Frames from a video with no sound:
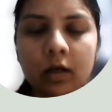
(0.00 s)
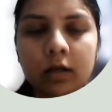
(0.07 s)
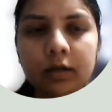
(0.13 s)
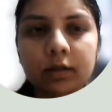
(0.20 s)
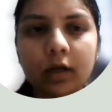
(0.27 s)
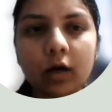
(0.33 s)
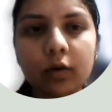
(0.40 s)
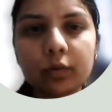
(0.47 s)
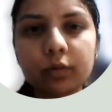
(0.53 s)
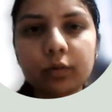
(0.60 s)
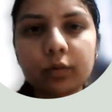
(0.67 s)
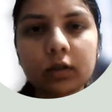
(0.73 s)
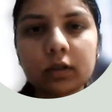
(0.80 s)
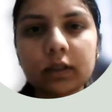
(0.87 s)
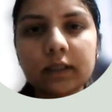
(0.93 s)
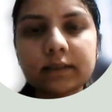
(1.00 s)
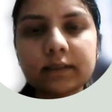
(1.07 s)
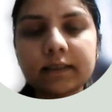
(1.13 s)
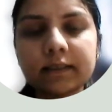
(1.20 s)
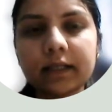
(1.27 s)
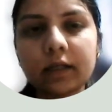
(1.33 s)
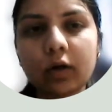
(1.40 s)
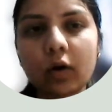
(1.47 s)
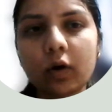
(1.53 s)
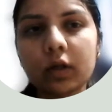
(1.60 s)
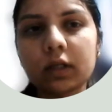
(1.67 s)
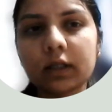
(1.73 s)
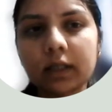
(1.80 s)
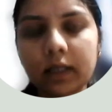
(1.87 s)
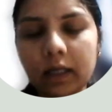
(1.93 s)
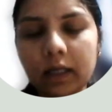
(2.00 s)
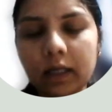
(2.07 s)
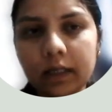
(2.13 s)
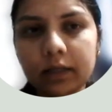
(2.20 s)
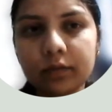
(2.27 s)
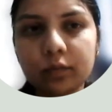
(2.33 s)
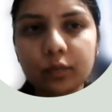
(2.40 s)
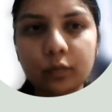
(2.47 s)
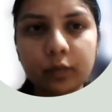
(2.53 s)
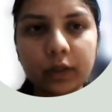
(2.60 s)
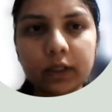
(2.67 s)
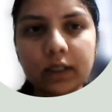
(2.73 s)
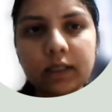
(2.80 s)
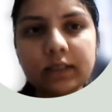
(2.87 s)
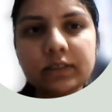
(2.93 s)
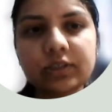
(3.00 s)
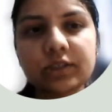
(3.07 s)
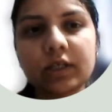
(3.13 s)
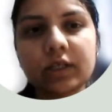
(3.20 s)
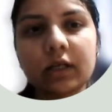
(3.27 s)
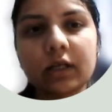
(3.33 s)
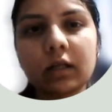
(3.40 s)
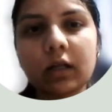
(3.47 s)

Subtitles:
Now let's recall again what is shell.